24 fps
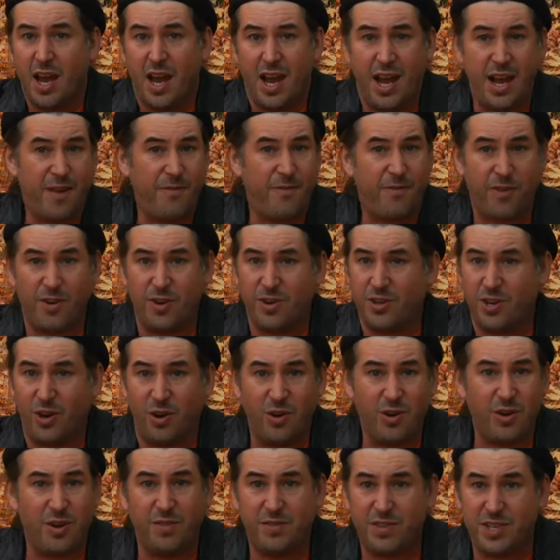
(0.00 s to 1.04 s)
and for a
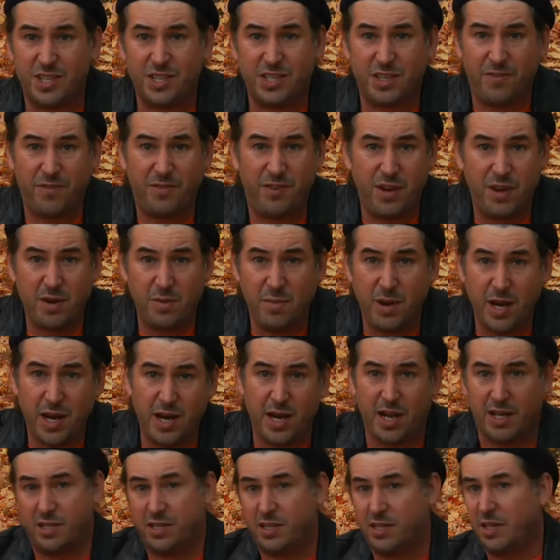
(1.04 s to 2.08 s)
total of just a few
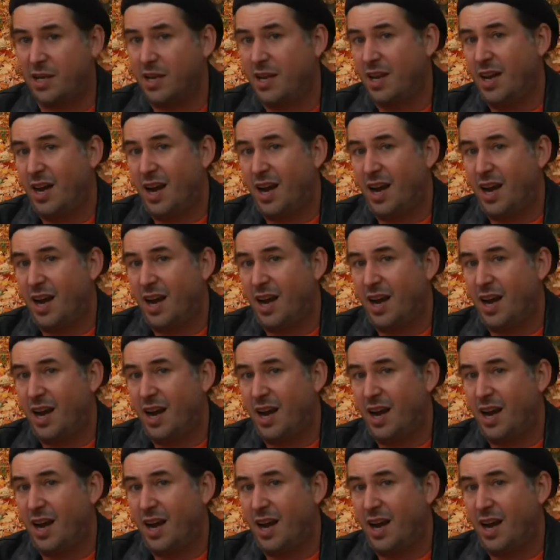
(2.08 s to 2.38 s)
minutes.